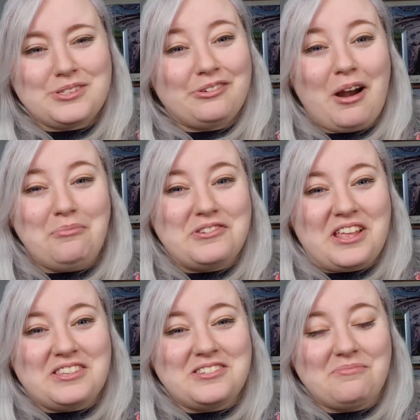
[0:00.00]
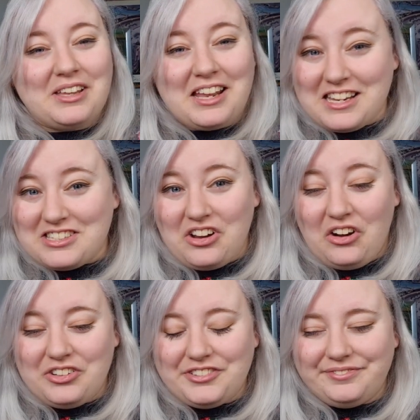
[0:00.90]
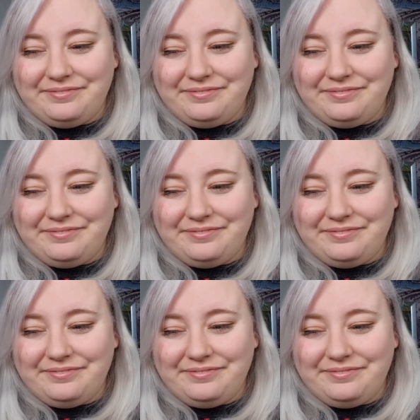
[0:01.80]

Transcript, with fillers: to represent something it is not.